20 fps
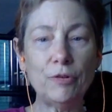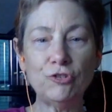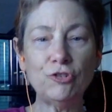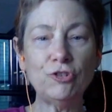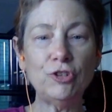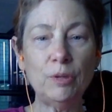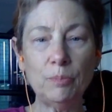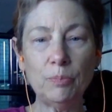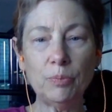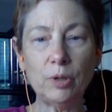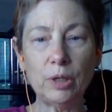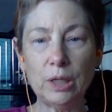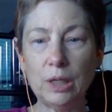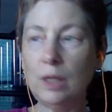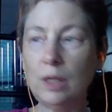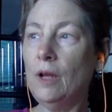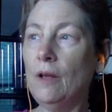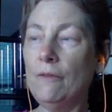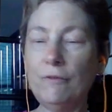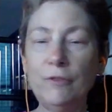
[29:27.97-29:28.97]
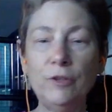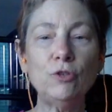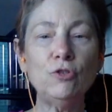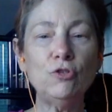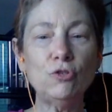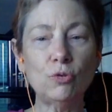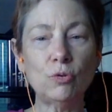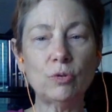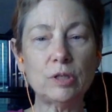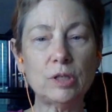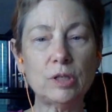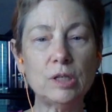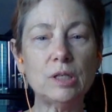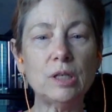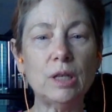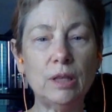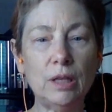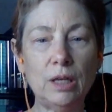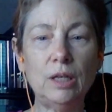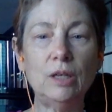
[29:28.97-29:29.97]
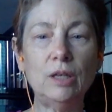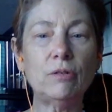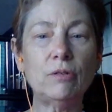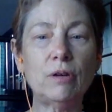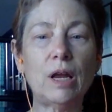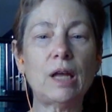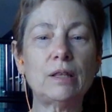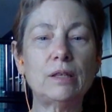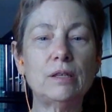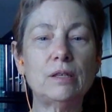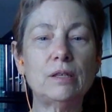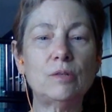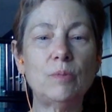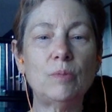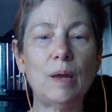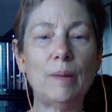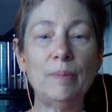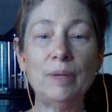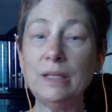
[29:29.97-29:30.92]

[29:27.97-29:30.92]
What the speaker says: They're simply field sources and they interact this way.